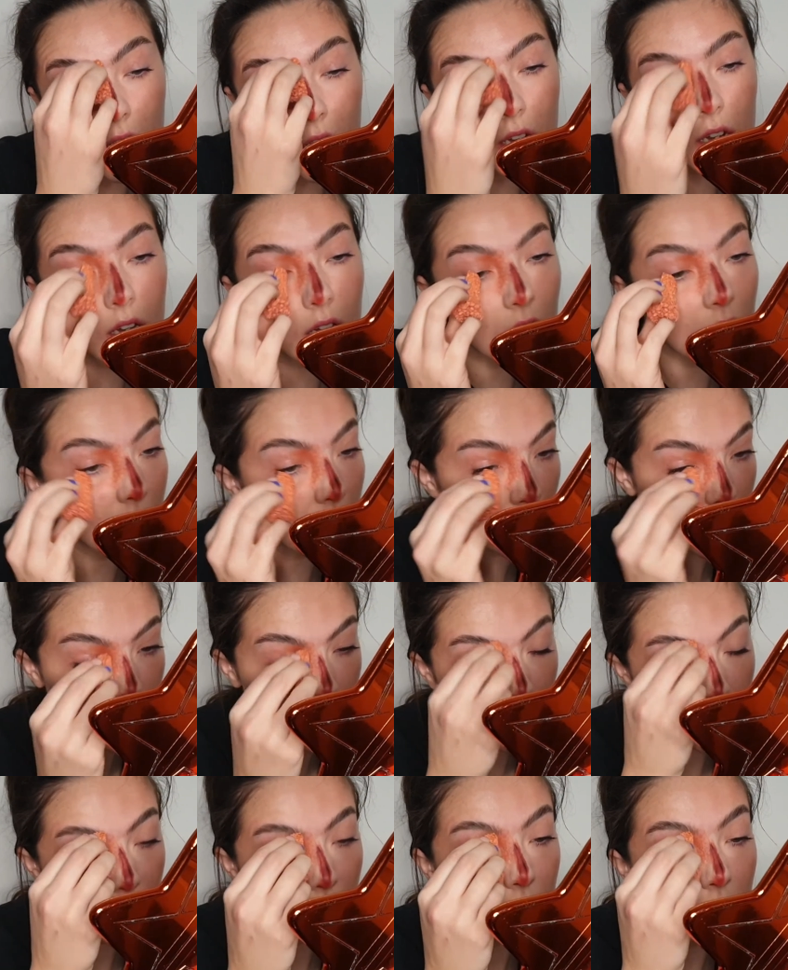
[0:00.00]
So I
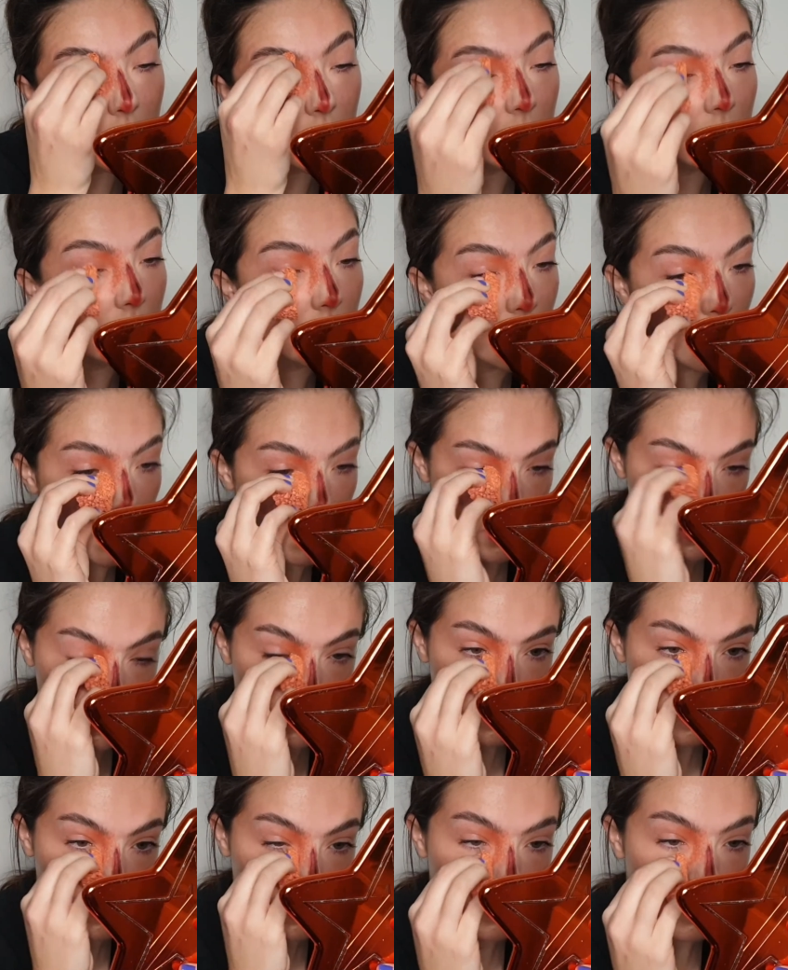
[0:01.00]
like using an orange stipple
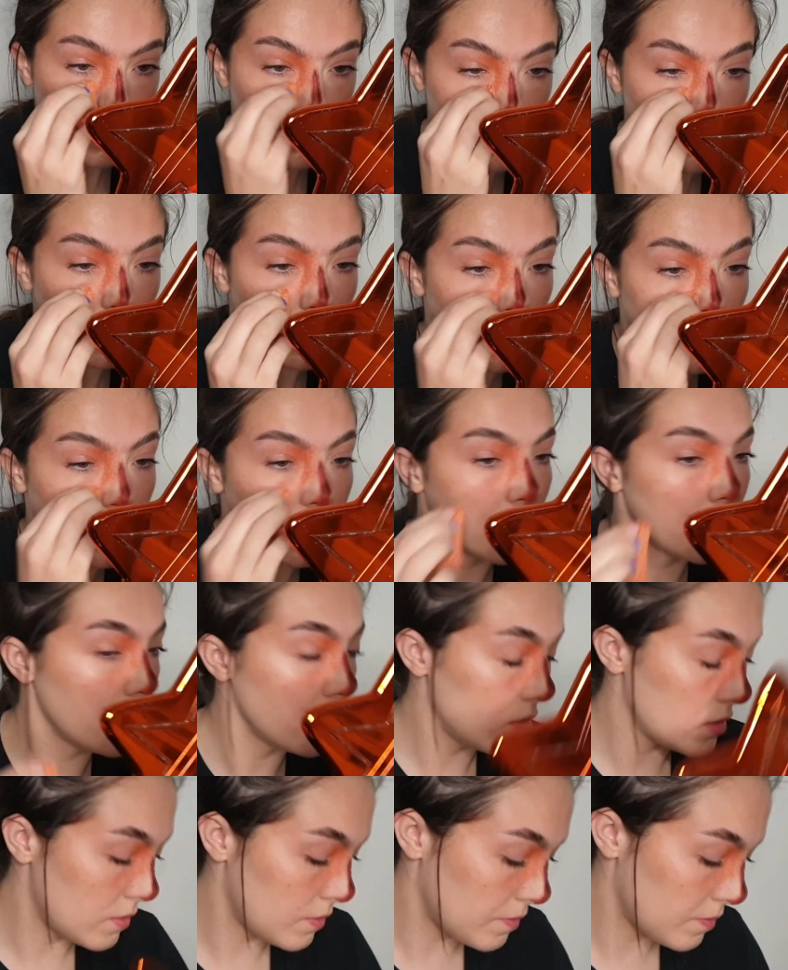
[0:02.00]
sponge for this
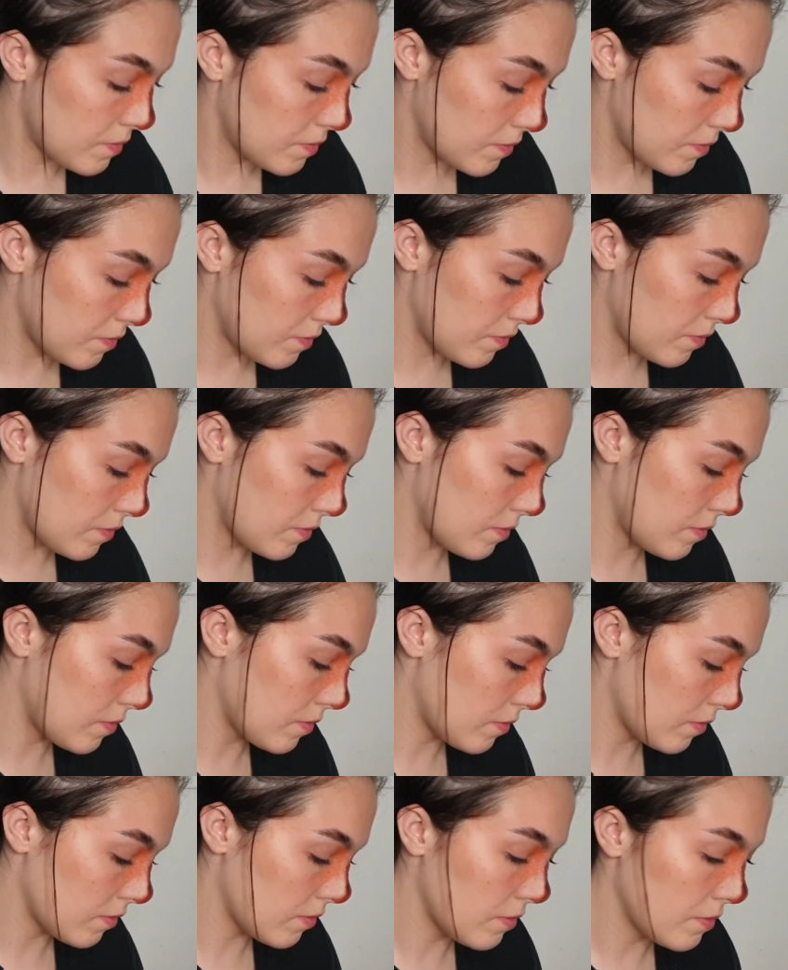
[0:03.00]
because,
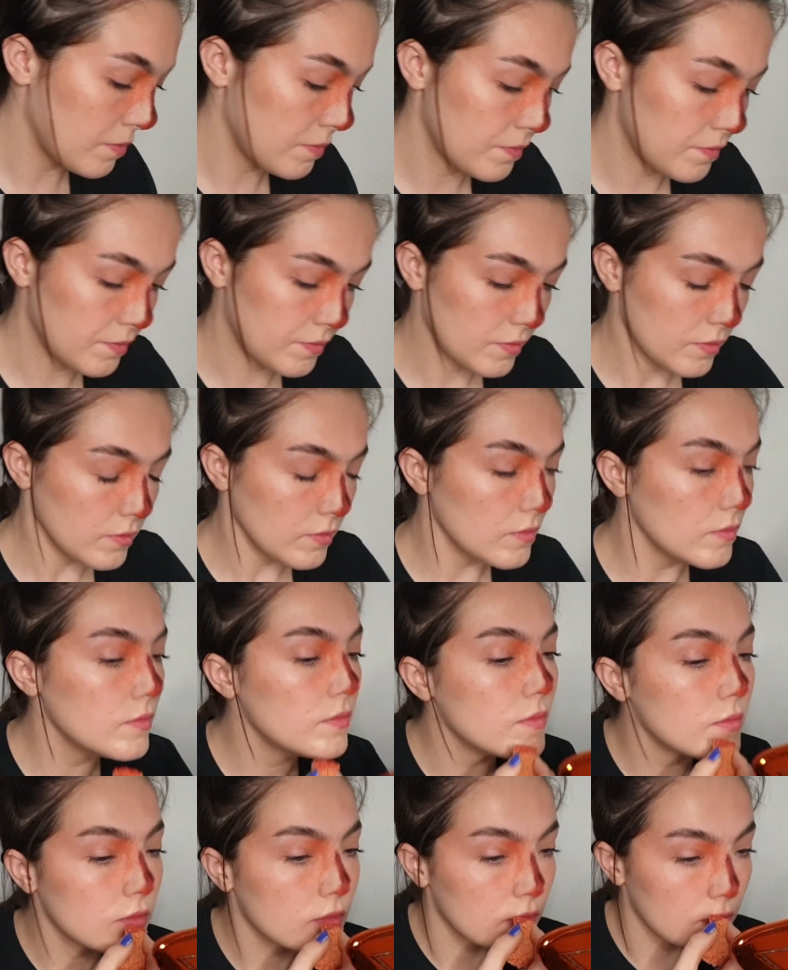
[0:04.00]
especially for new
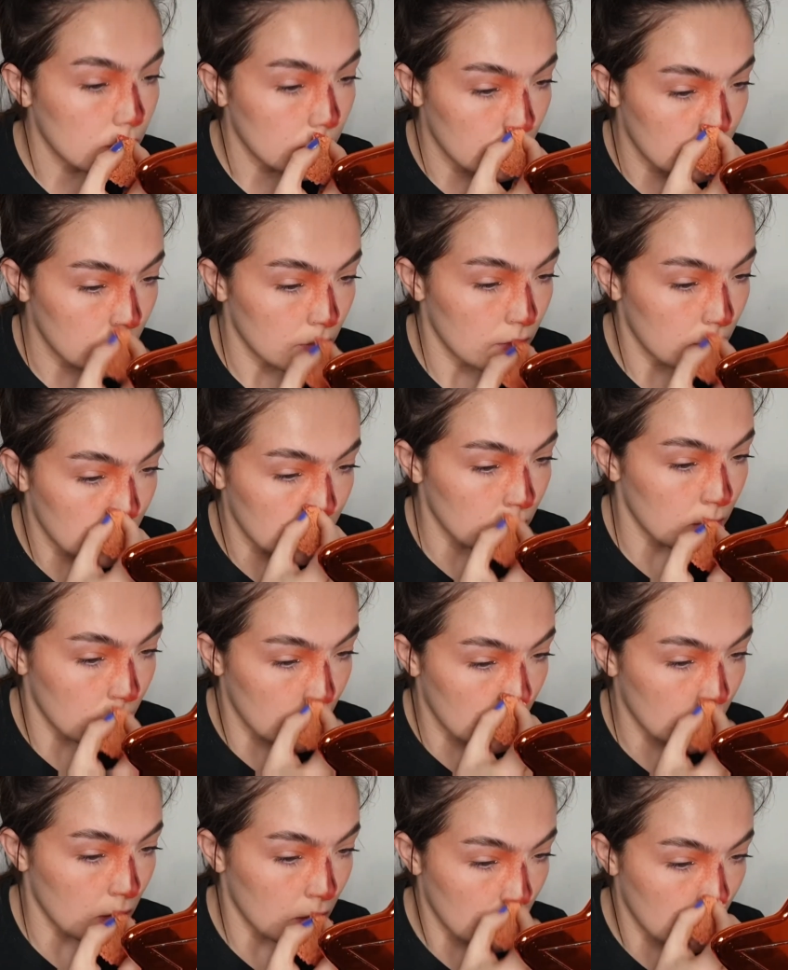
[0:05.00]
bruises,
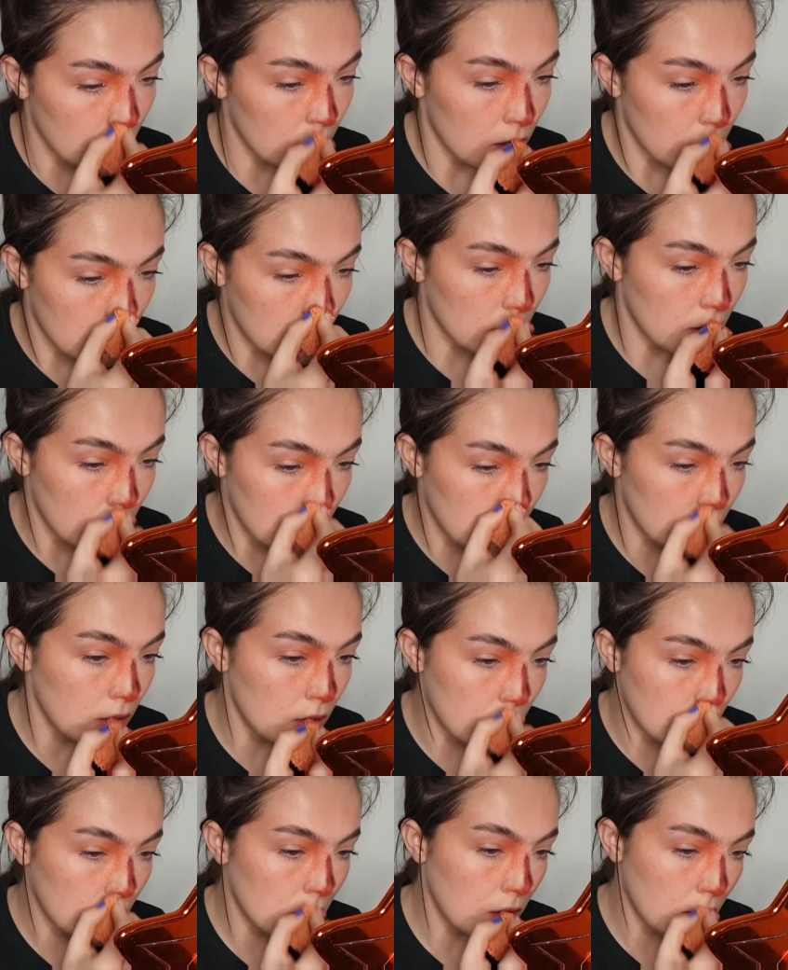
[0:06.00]
it creates a
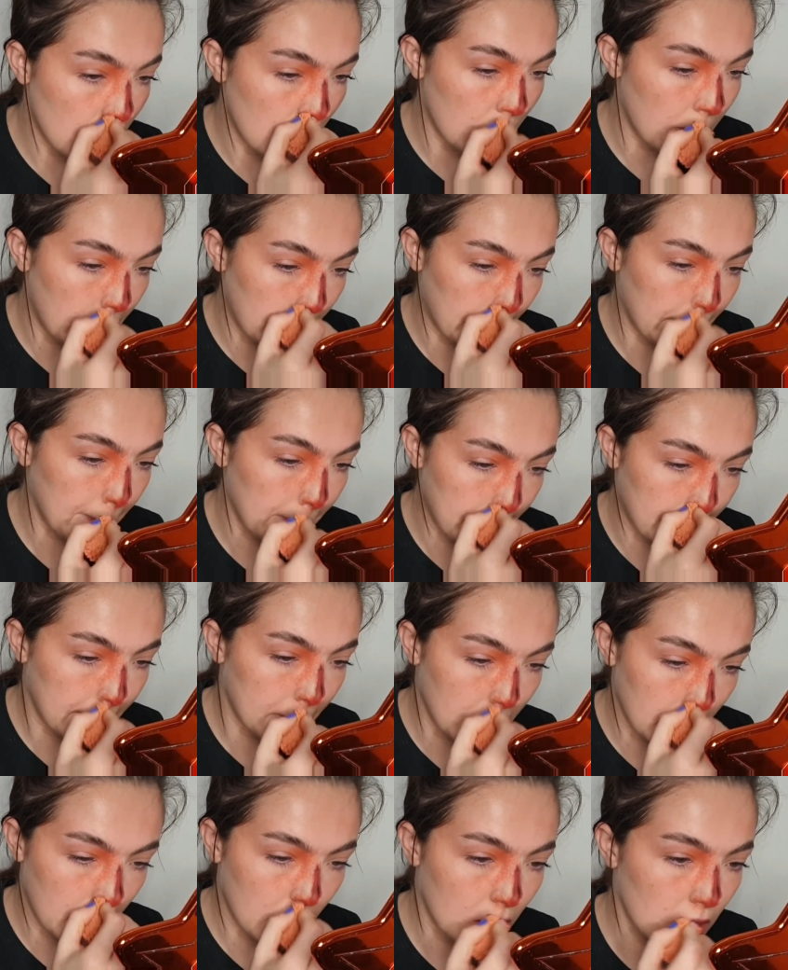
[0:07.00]
lot more texture,
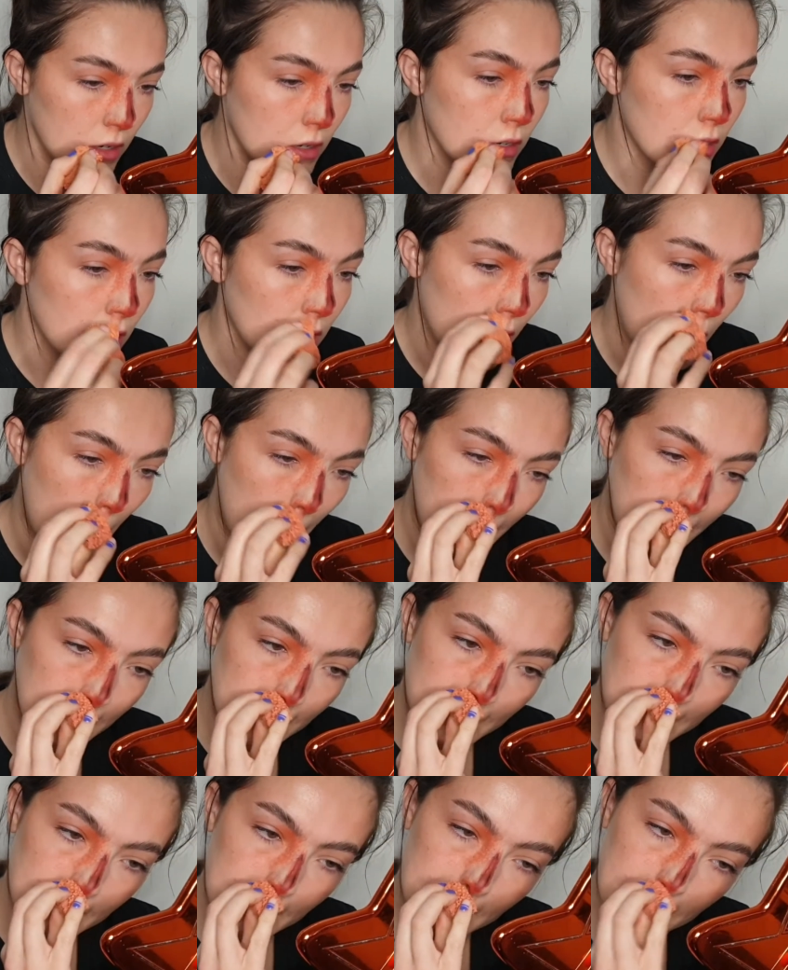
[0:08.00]
which bruises
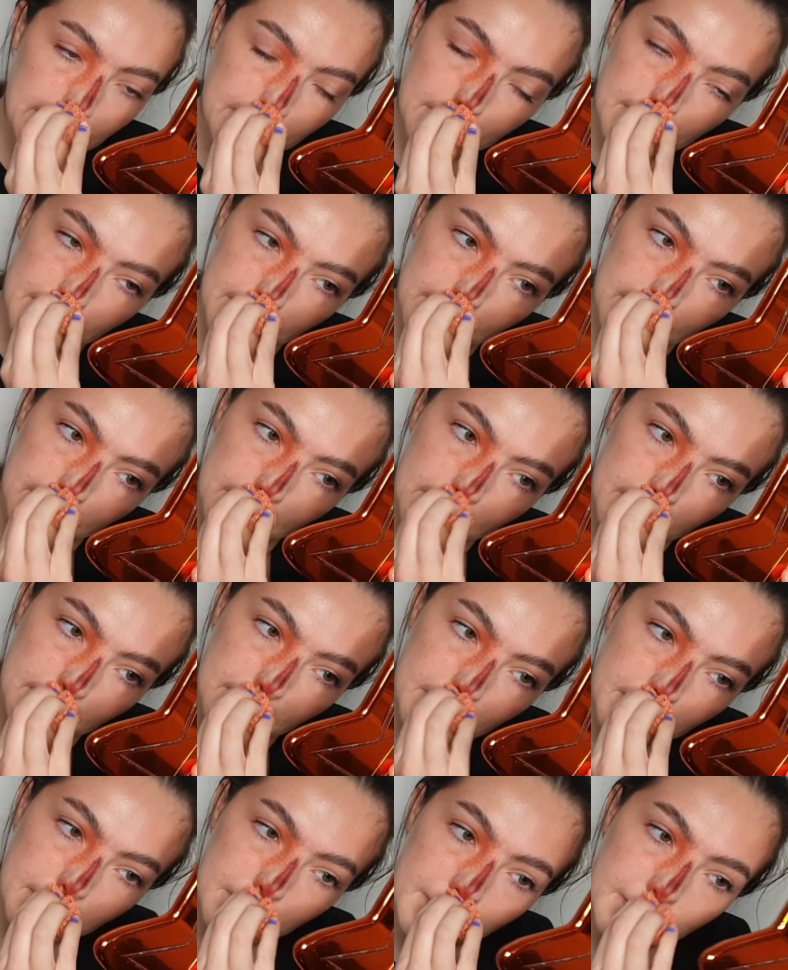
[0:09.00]
technically are,
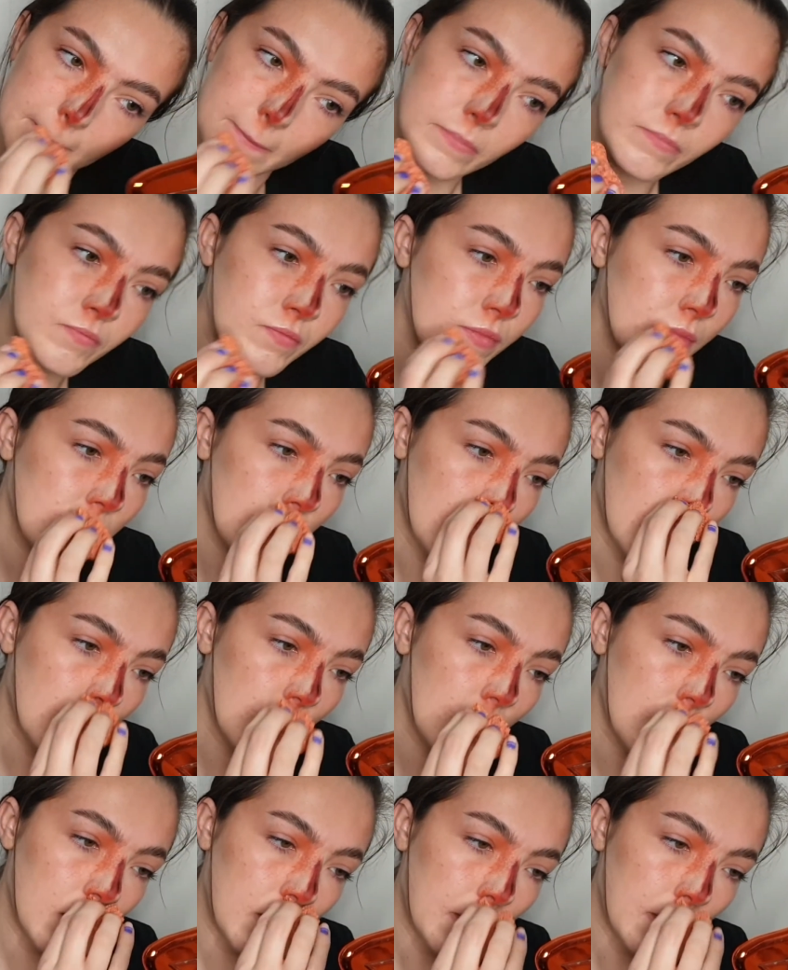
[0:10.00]
and